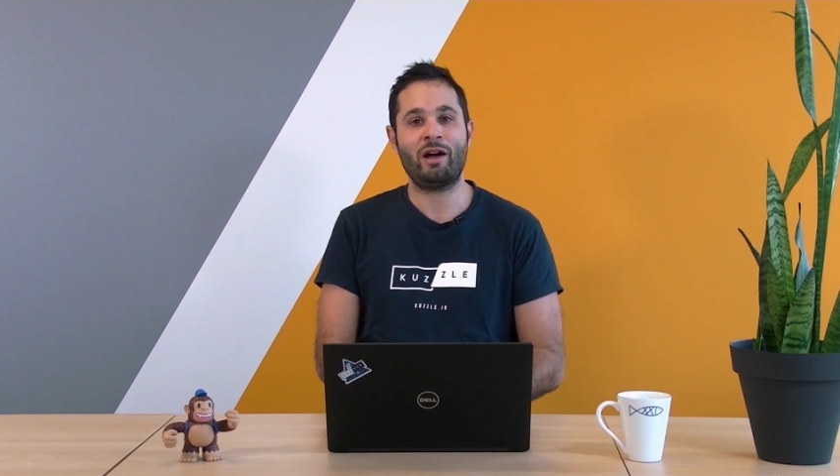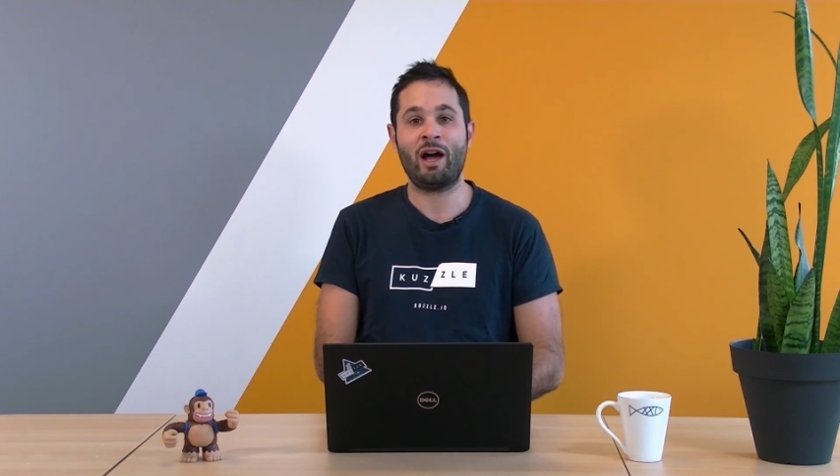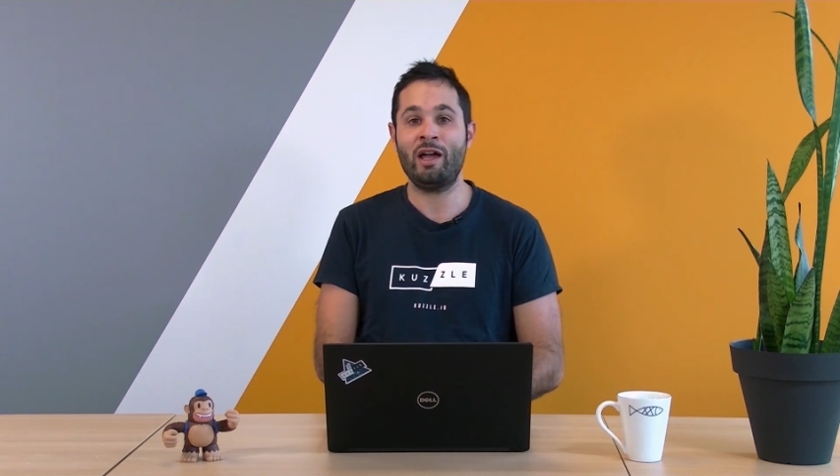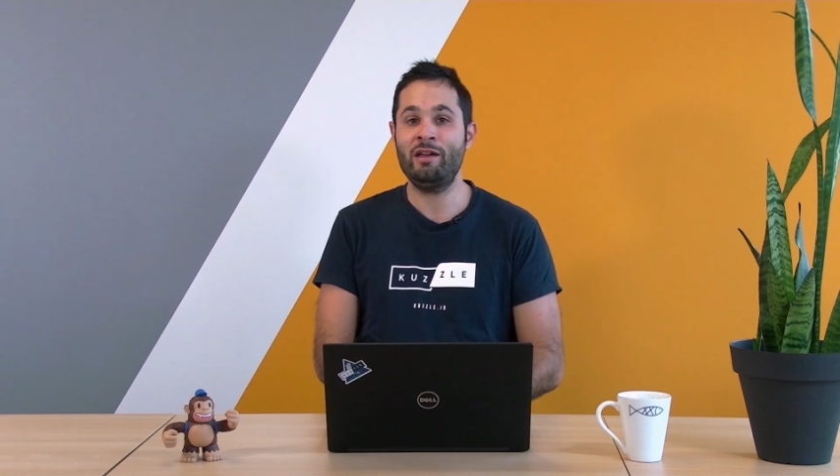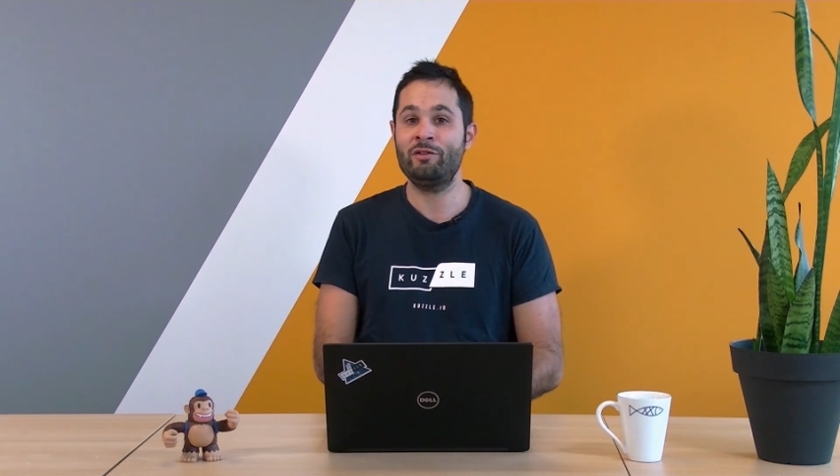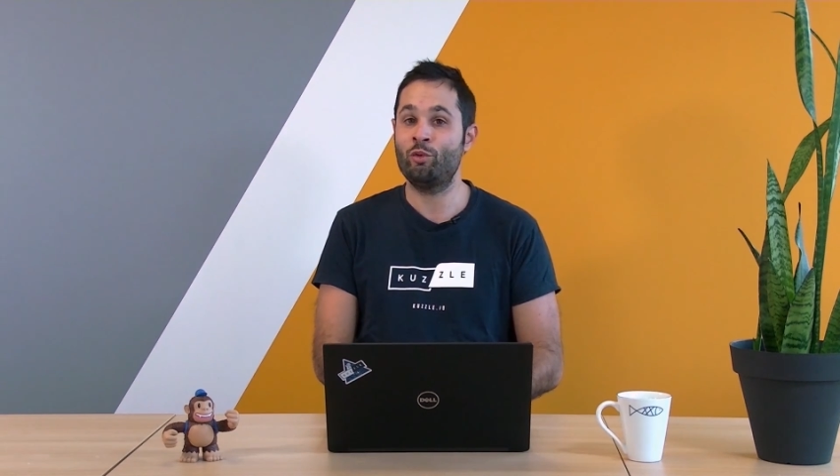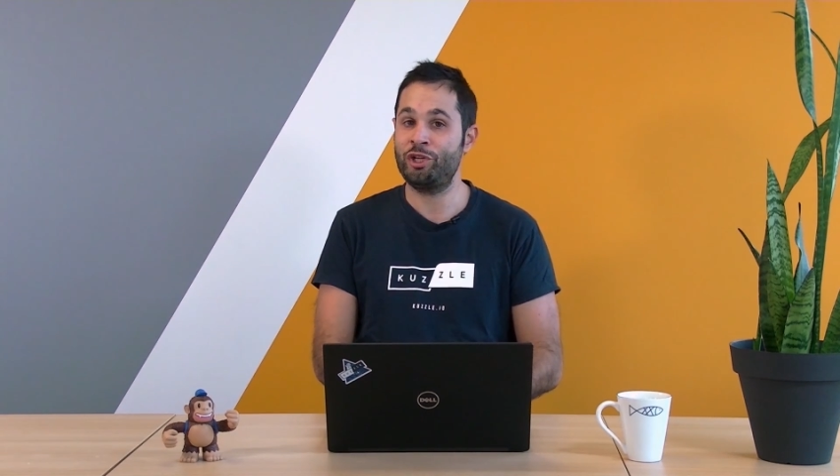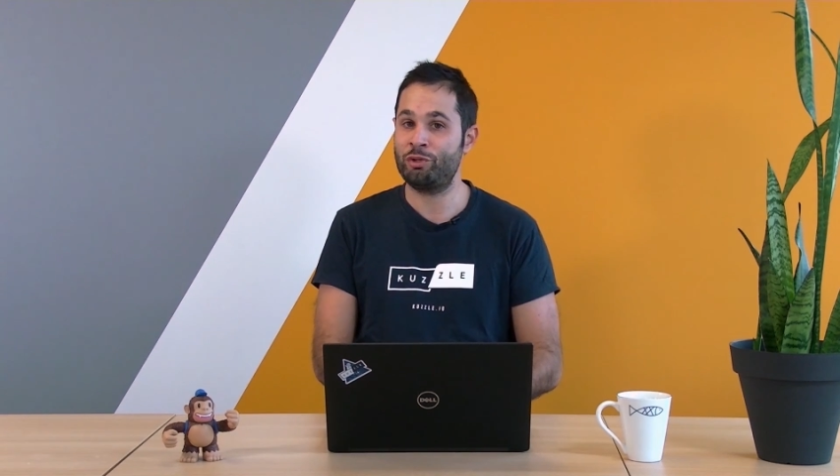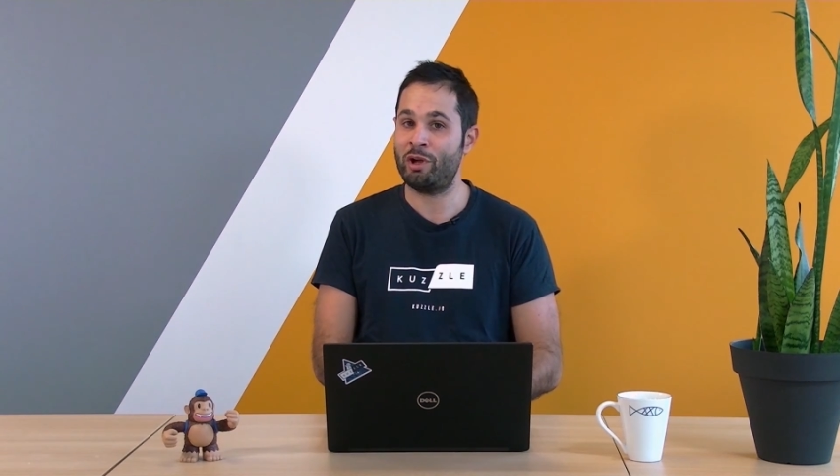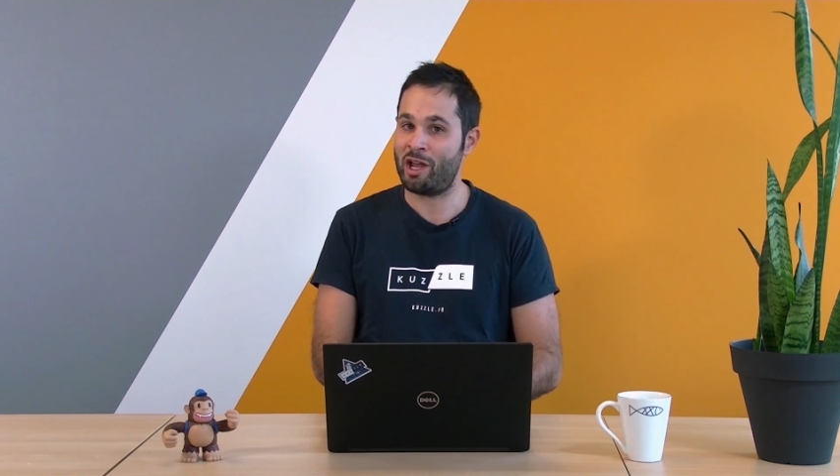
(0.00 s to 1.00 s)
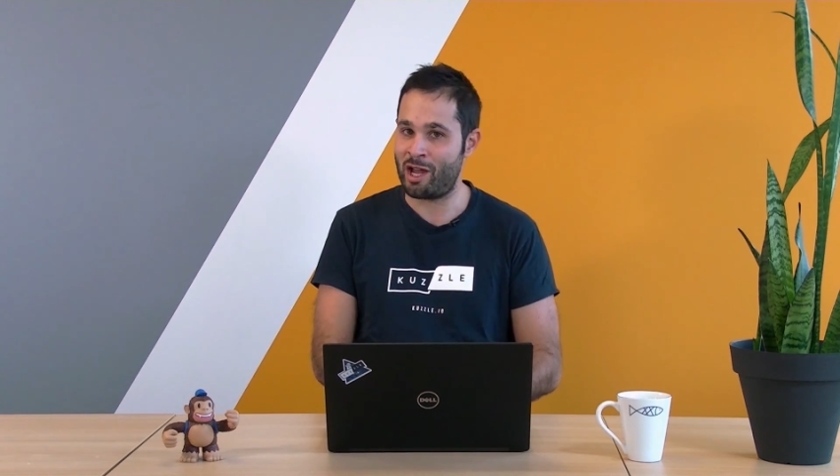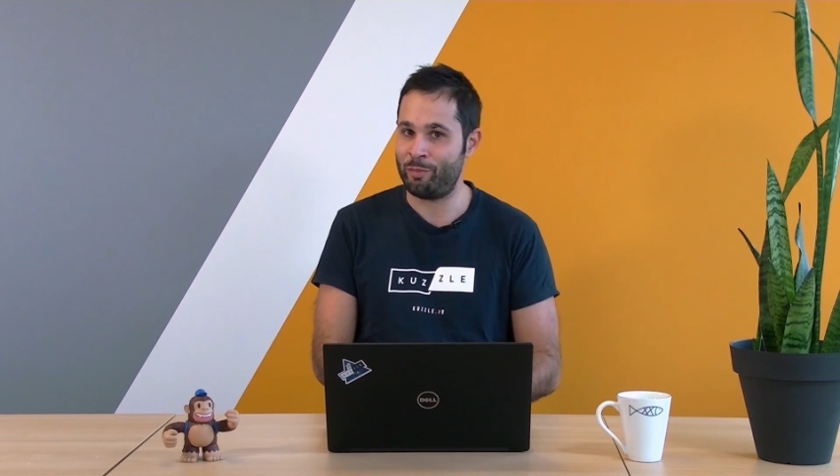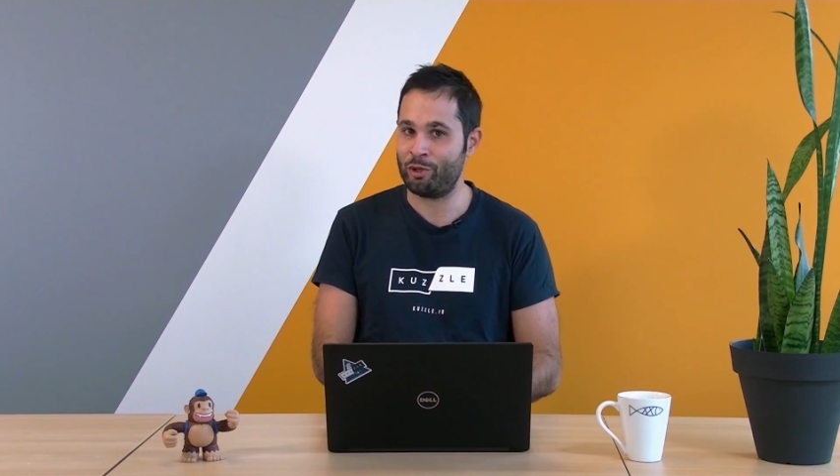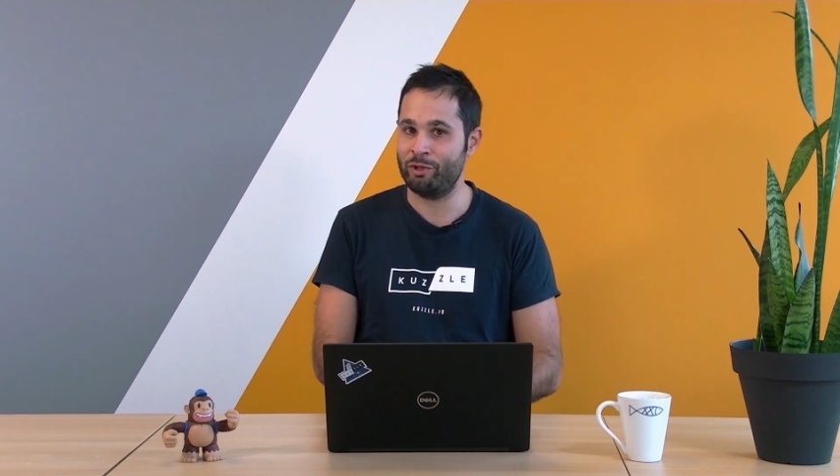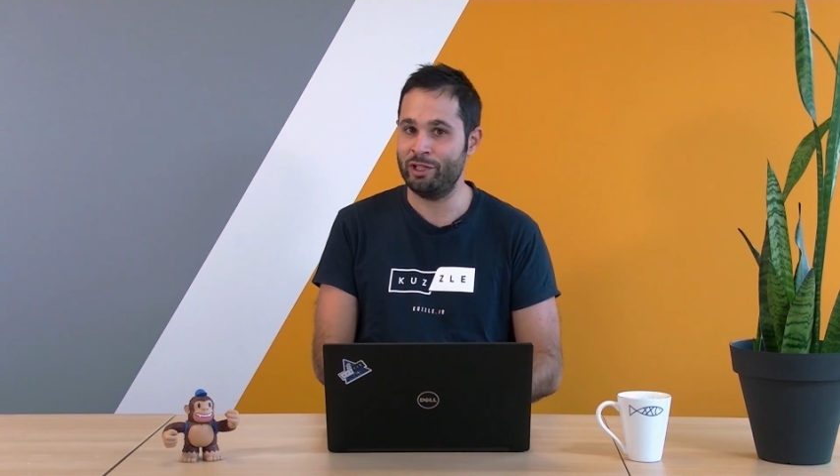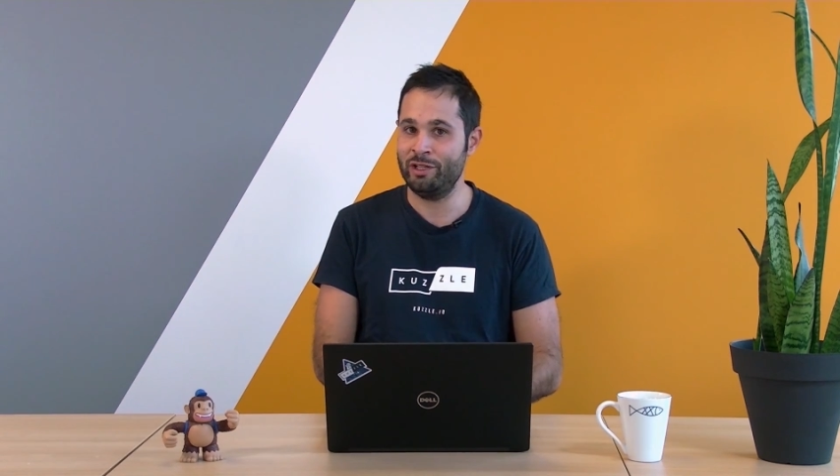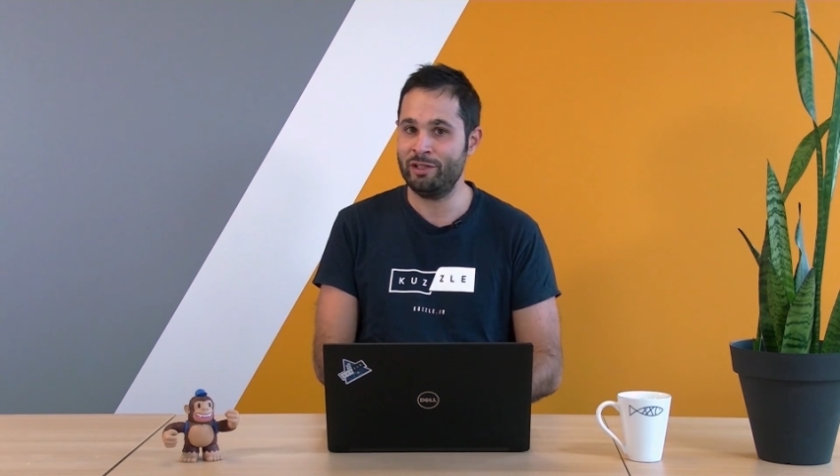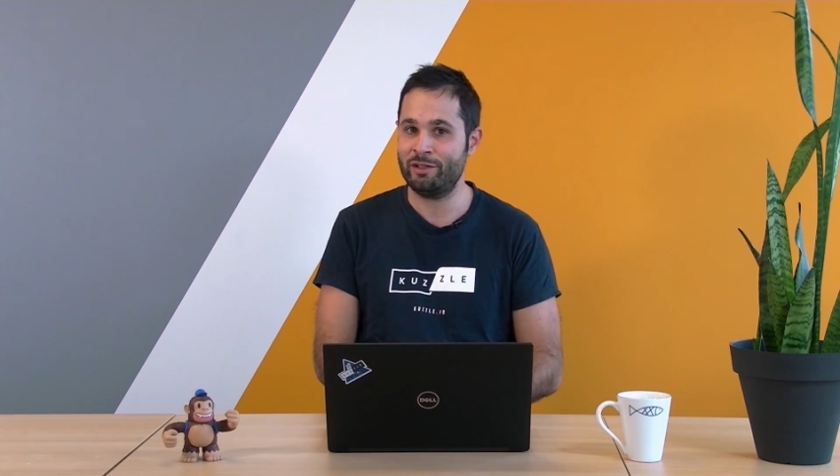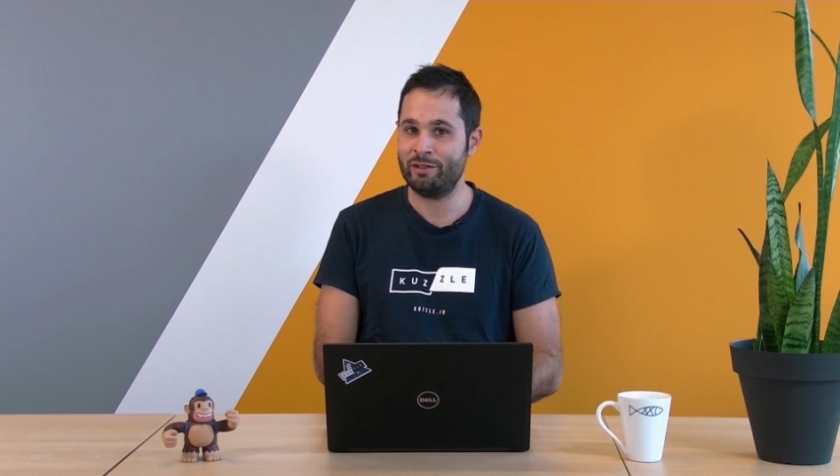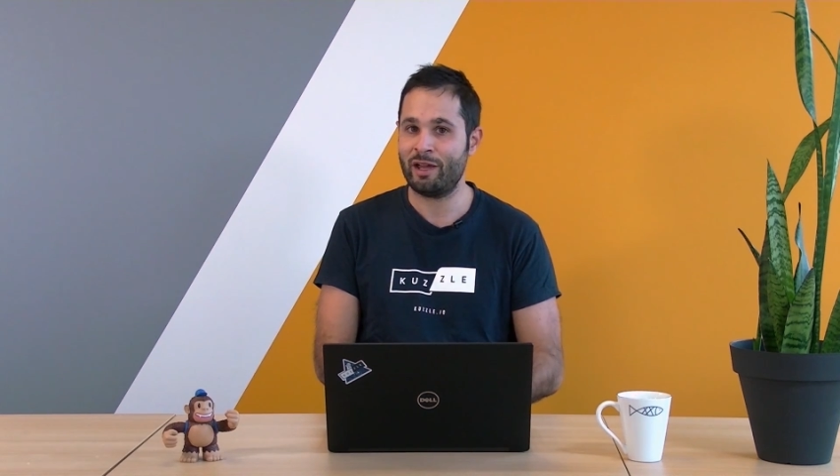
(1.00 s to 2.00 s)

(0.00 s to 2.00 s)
I wish you a happy reading,